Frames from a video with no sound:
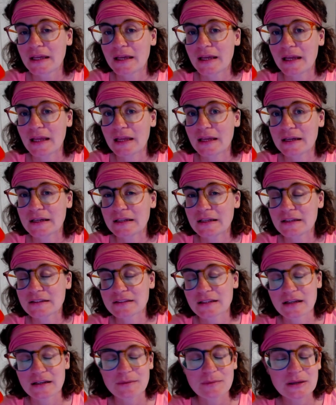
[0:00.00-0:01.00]
and it's
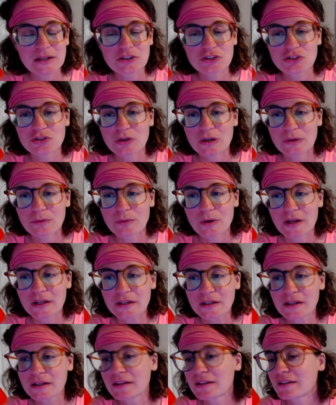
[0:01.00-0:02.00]
going to be a short one.
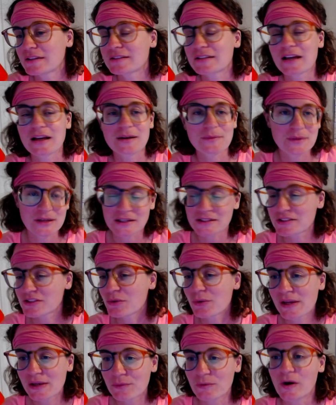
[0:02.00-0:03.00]
It's going to be a
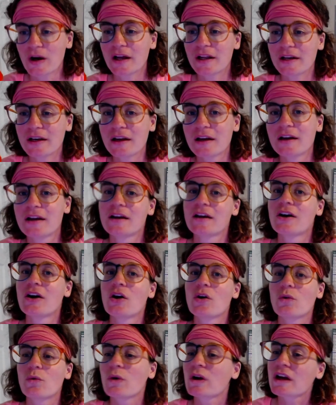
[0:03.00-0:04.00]
sweet one.
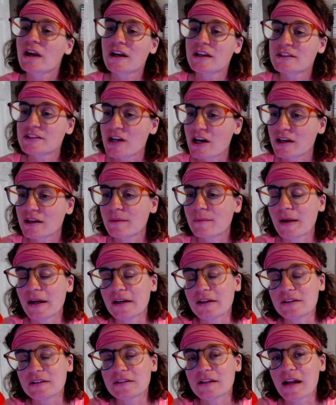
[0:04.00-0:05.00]
We're going to talk
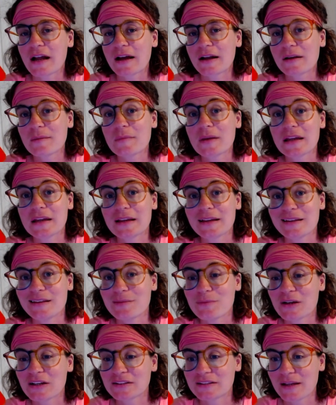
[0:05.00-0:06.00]
about how to make
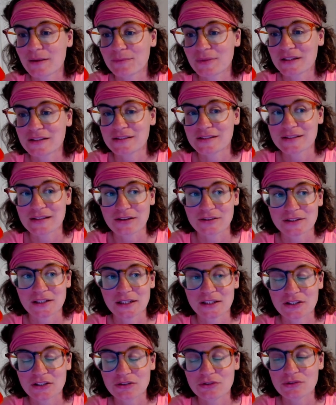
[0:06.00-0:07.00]
email templates sound like
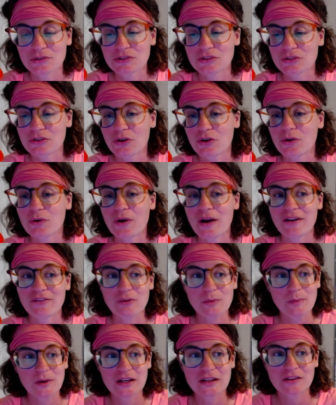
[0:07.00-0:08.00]
you. So
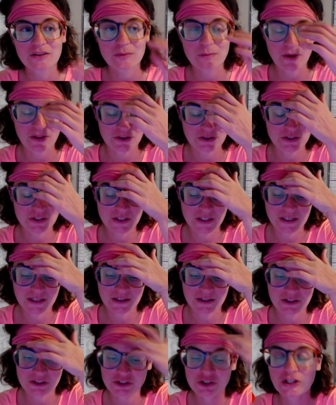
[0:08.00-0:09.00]
everybody and their mother,
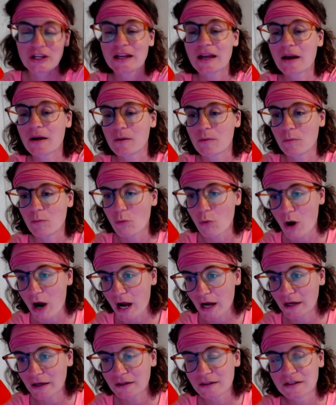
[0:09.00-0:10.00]
including
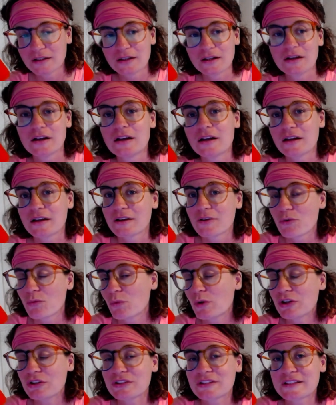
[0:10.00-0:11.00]
moi,
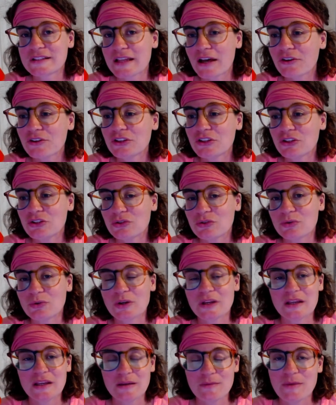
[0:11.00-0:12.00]
will sell you
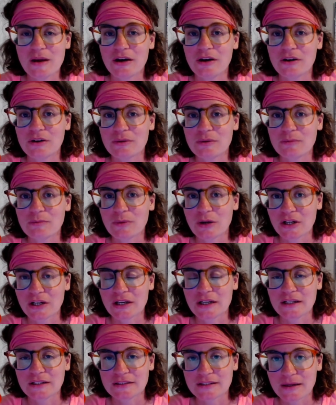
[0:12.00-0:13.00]
email
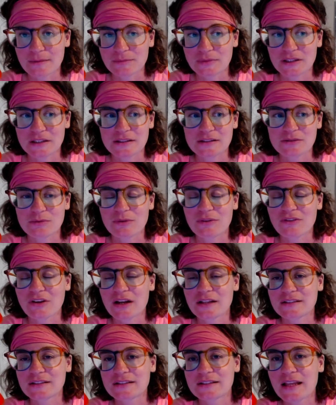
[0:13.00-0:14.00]
marketing templates. We've
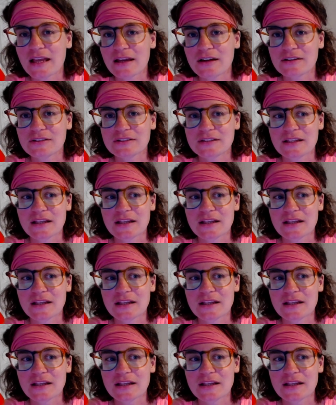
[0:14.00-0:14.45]
got sales